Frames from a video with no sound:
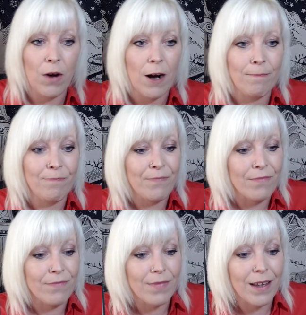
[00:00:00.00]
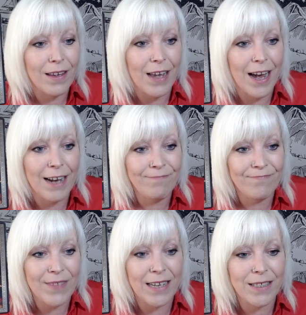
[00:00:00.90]
want? Yeah,
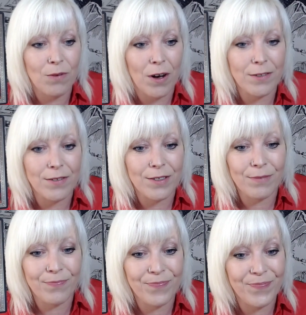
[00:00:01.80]
Ace of Wands.